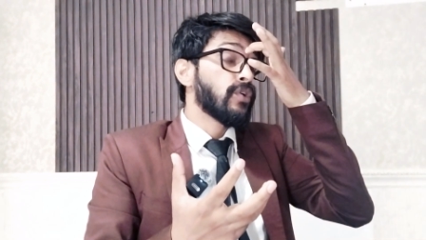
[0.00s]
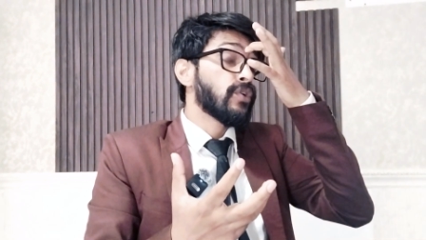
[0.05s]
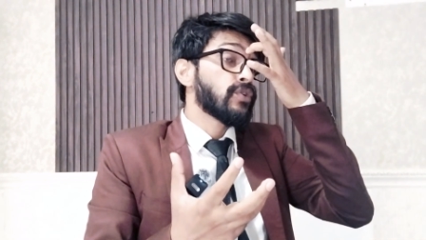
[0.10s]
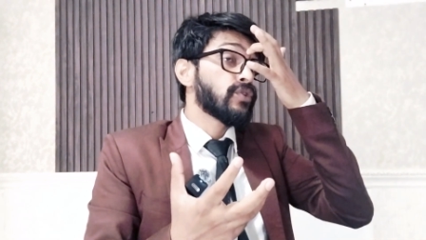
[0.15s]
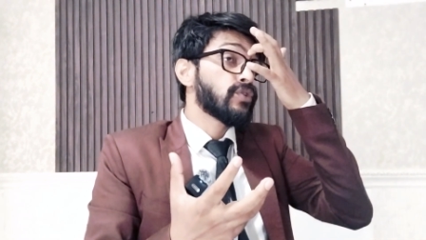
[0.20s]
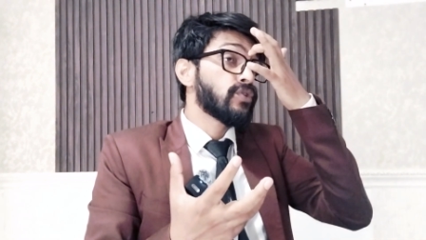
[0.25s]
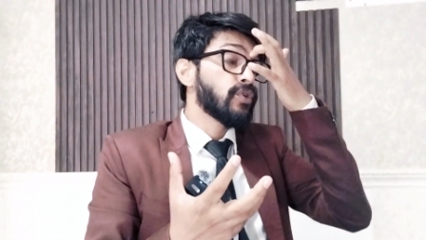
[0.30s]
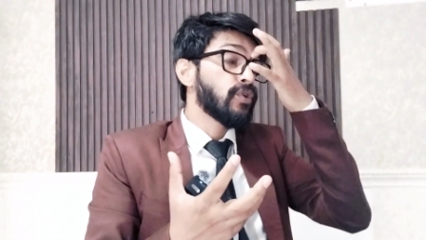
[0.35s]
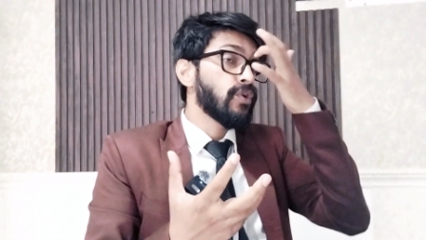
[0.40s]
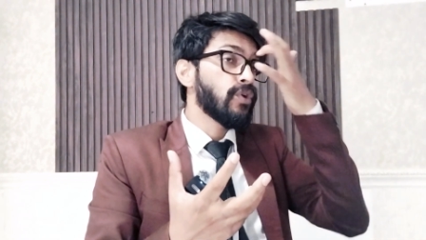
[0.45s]

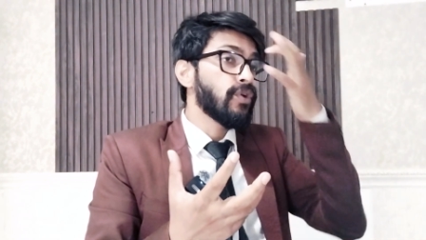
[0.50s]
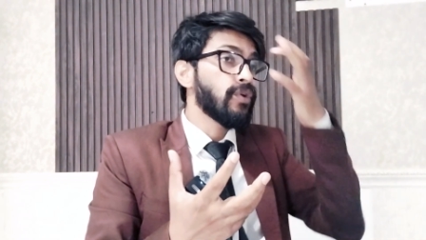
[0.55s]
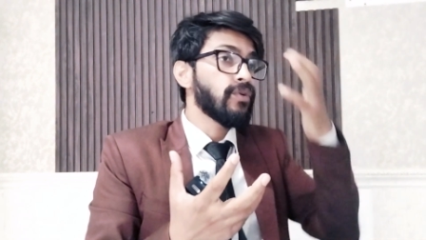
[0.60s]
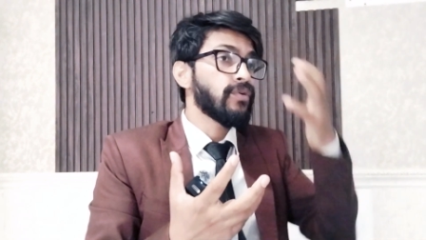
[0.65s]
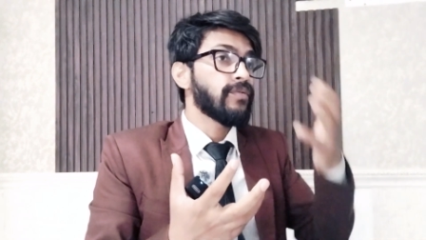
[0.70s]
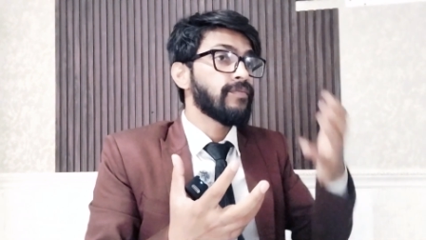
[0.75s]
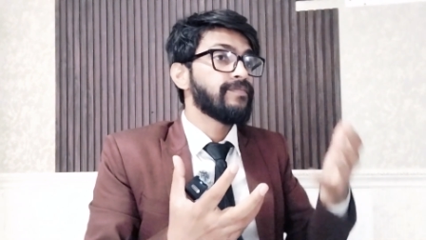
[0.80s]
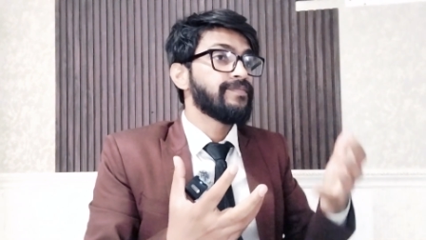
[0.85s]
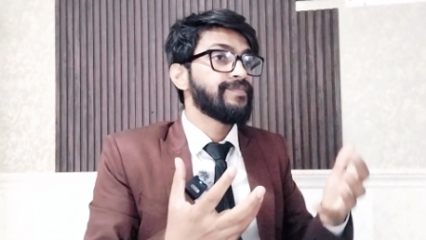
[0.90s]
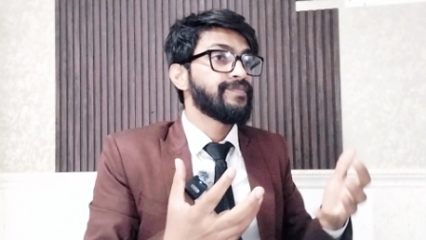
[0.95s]

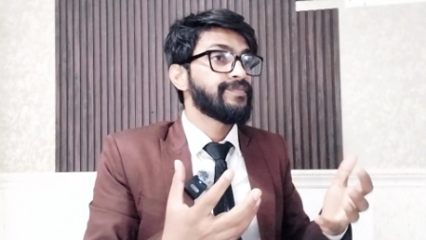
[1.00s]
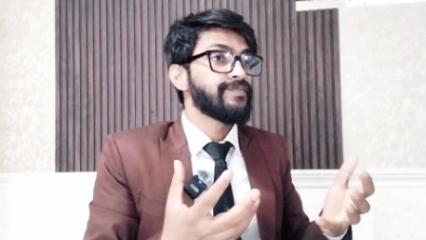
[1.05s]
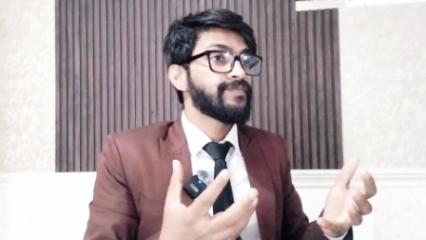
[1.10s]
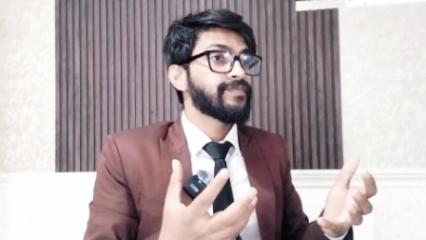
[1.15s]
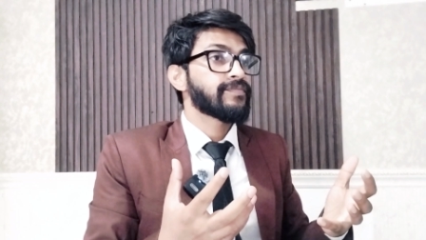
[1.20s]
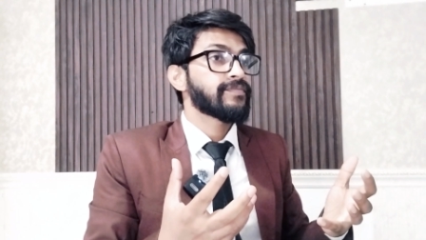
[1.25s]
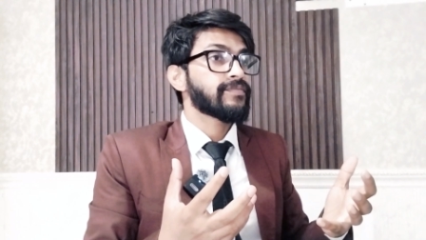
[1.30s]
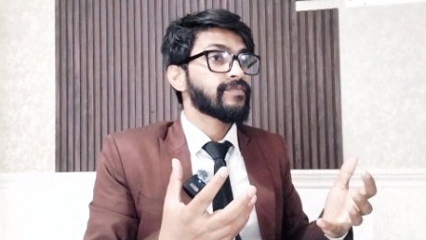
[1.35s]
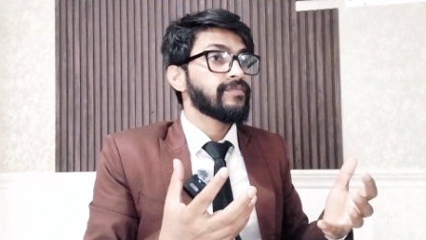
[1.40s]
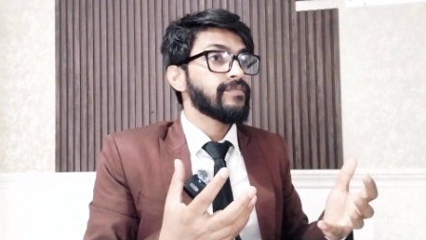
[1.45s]
So
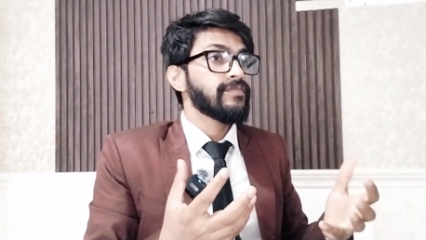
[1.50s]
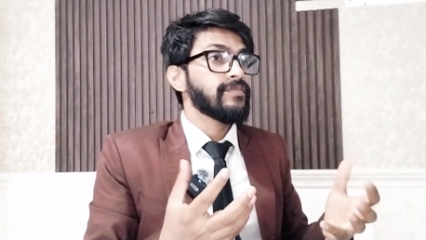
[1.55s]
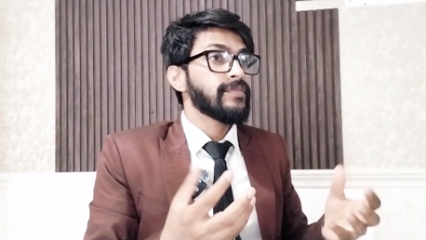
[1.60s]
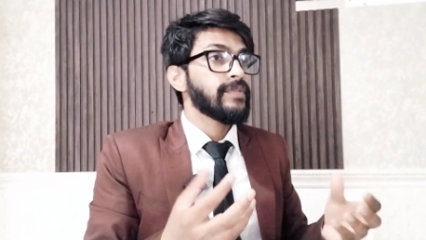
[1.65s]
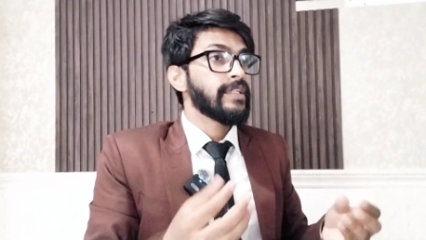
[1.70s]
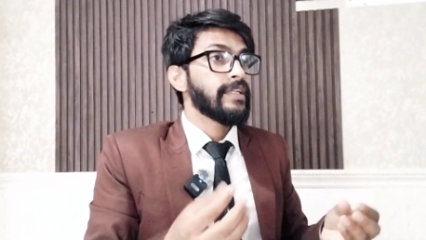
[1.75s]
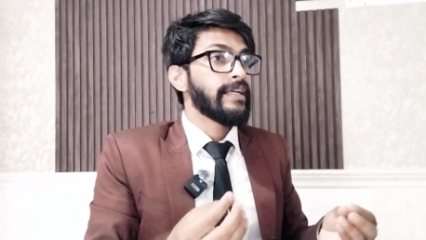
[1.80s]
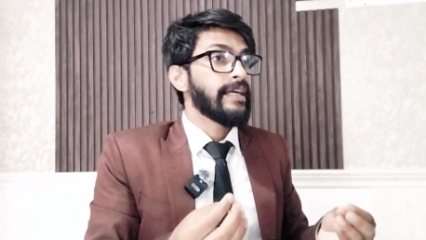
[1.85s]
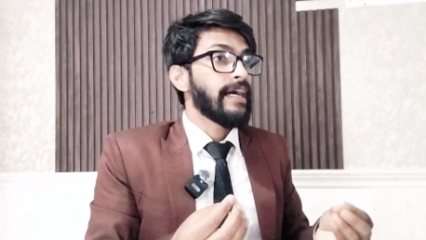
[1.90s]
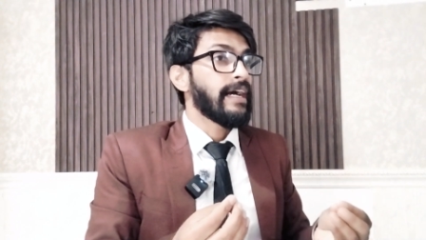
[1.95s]

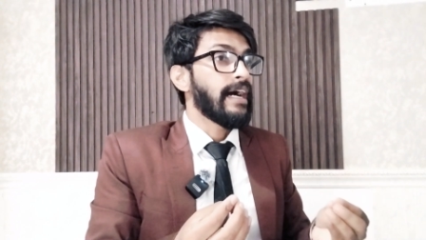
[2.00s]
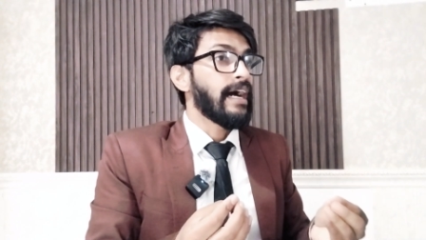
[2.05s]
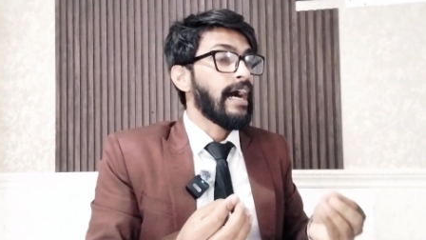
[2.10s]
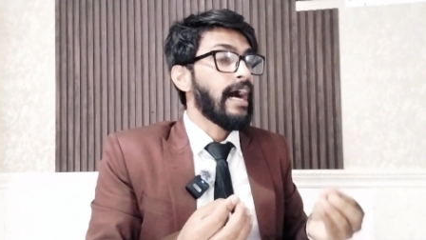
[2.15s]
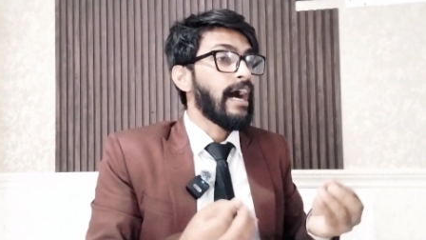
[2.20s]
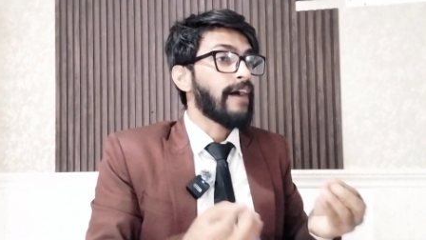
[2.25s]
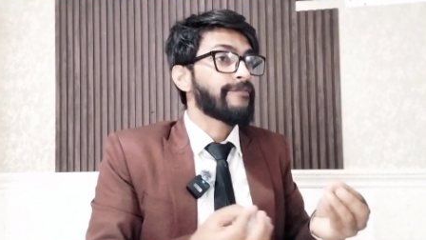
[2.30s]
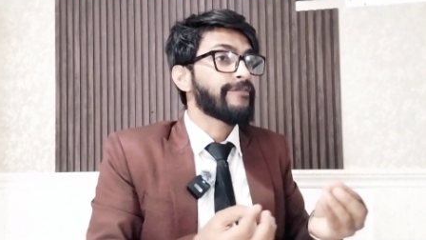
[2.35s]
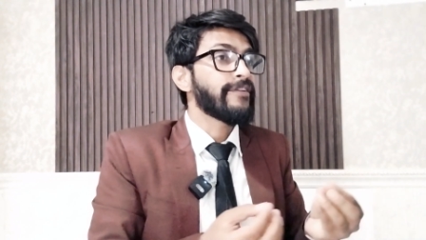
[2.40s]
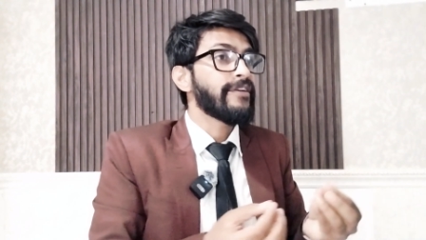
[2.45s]

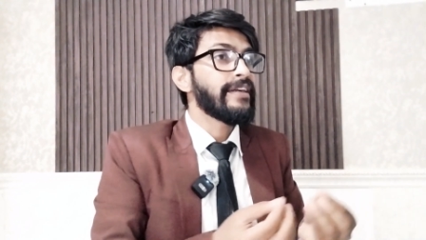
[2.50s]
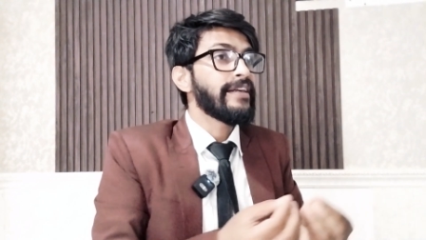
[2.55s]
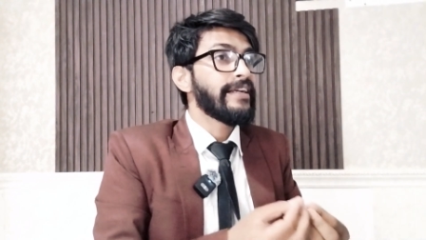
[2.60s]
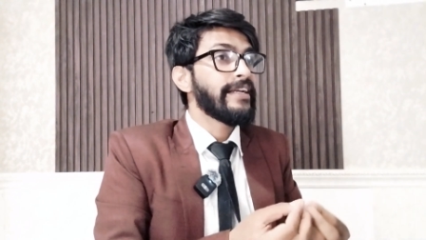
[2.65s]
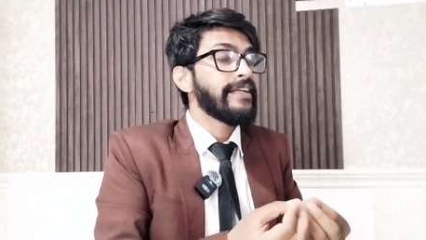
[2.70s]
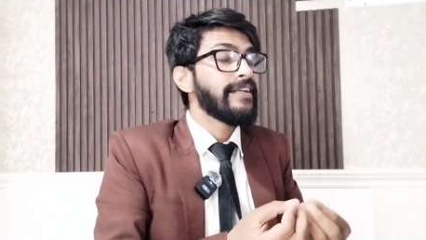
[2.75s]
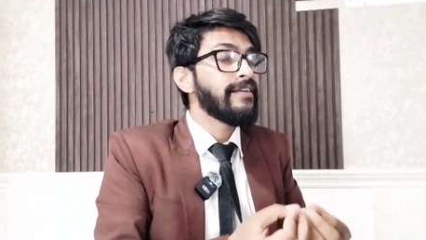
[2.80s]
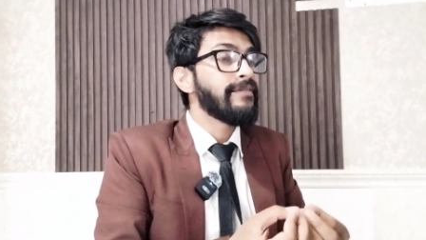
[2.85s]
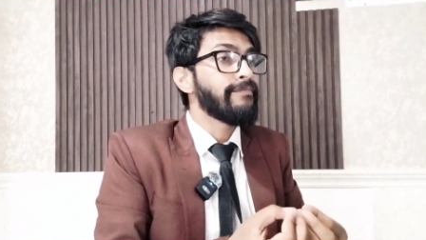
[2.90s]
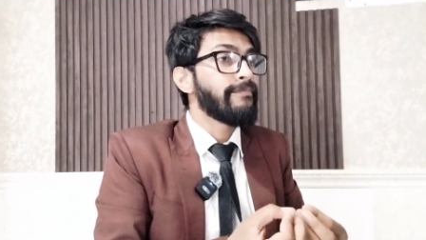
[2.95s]
after it
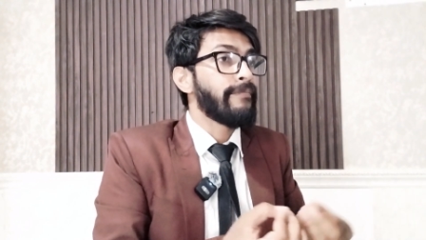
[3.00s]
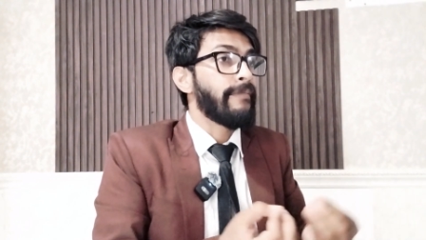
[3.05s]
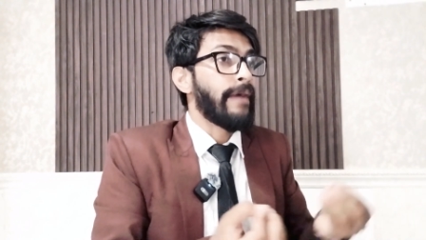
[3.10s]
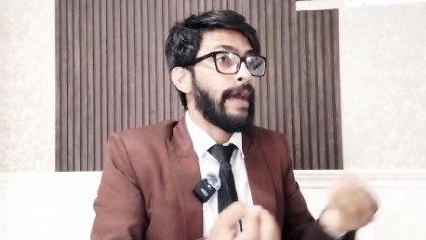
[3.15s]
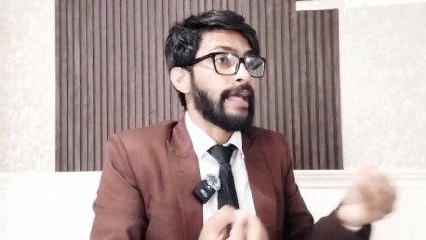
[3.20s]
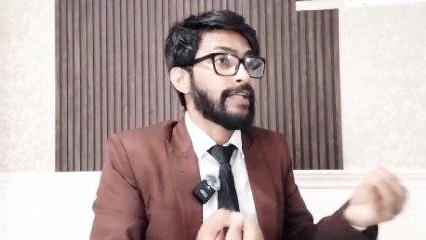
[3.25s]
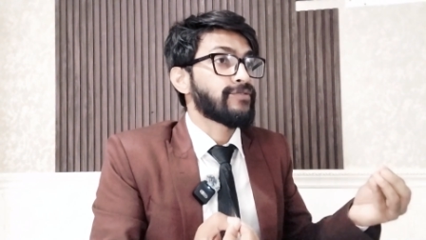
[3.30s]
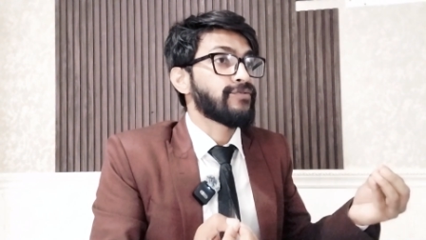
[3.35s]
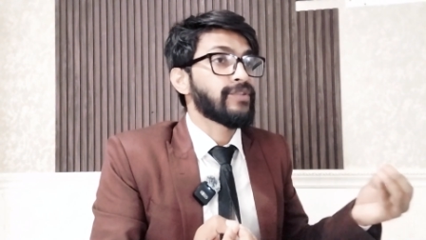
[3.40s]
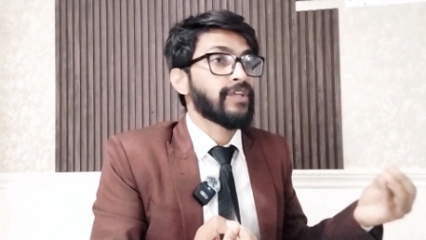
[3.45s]
didn't
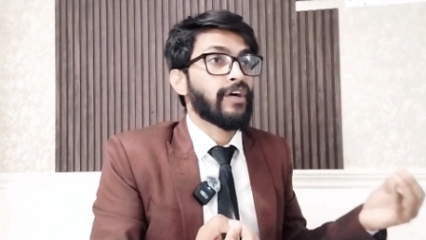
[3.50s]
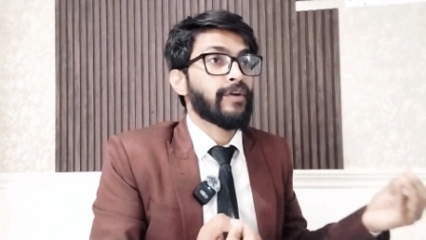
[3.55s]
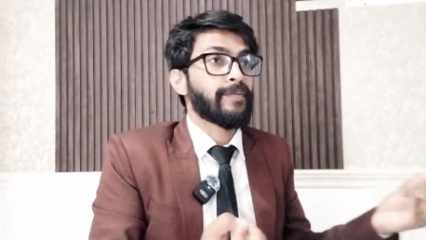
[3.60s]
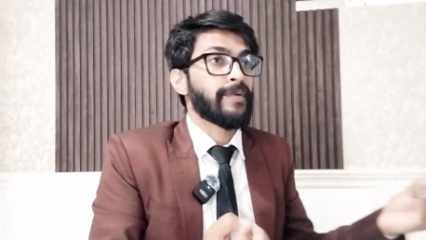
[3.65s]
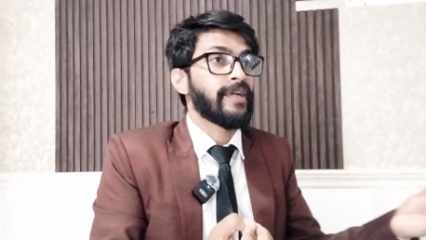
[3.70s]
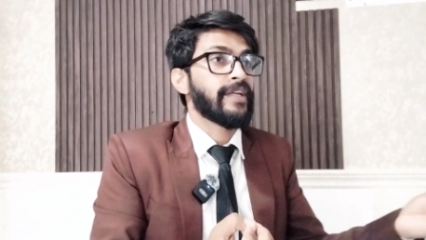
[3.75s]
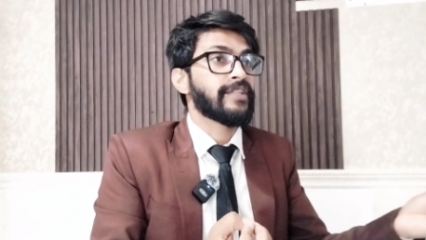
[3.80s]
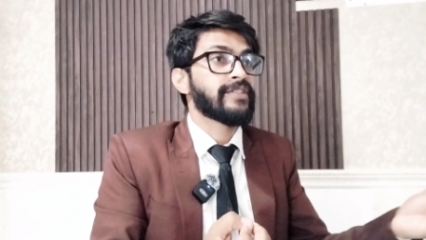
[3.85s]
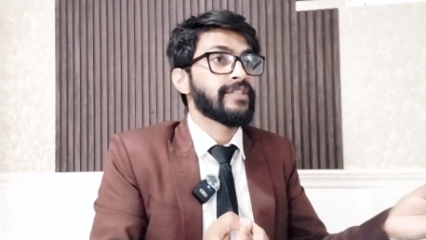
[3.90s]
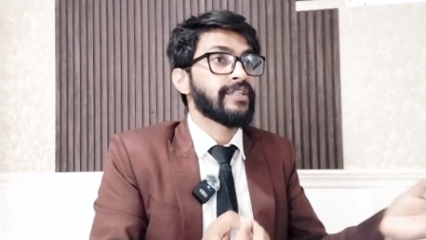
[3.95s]
match with our
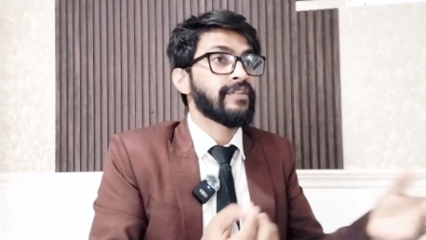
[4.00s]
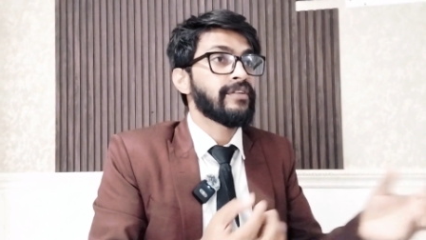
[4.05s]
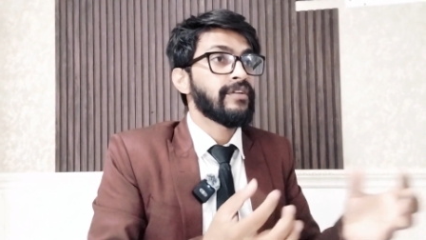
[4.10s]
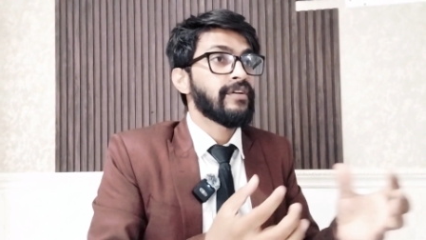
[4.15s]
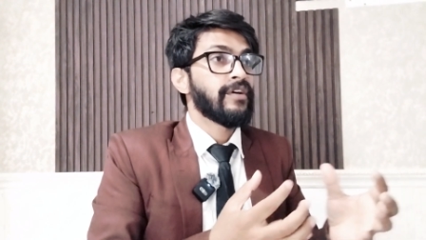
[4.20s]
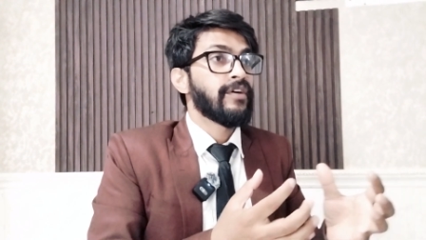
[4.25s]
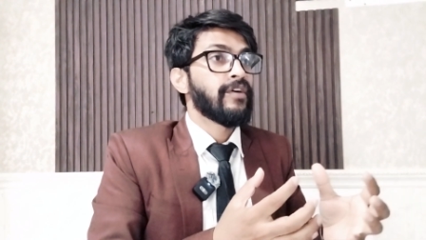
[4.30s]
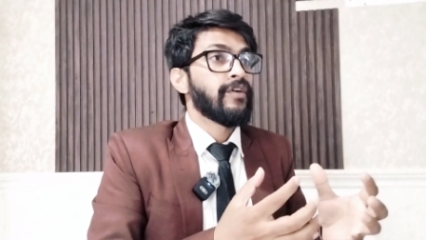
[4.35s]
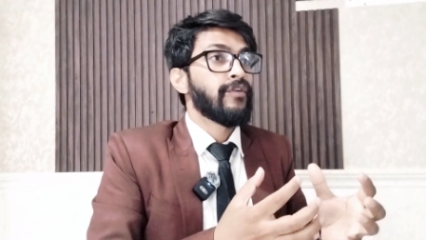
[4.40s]
prediction,